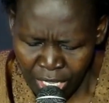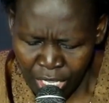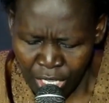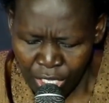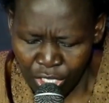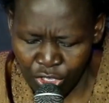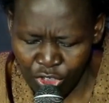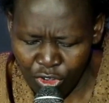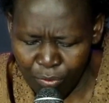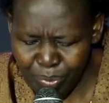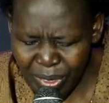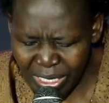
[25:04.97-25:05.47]

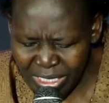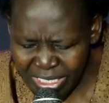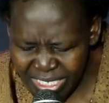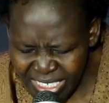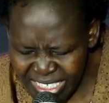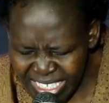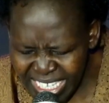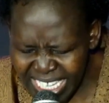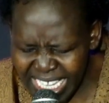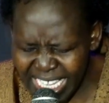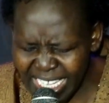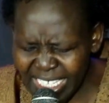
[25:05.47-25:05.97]
You've been
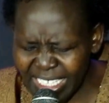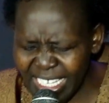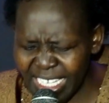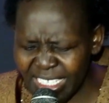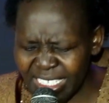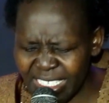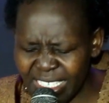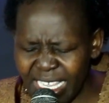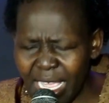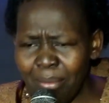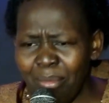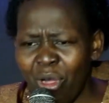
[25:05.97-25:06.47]
seeing the
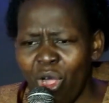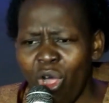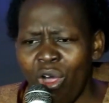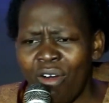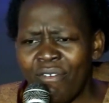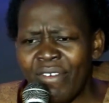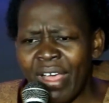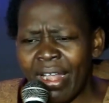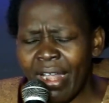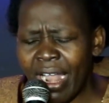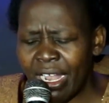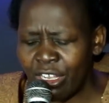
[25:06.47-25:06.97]
same
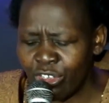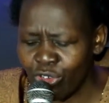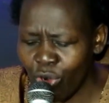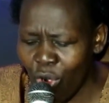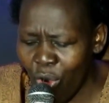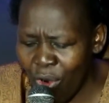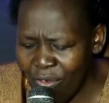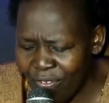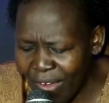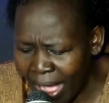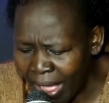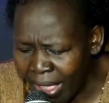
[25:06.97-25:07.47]
over and
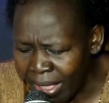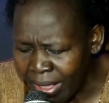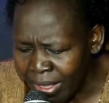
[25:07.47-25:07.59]
over,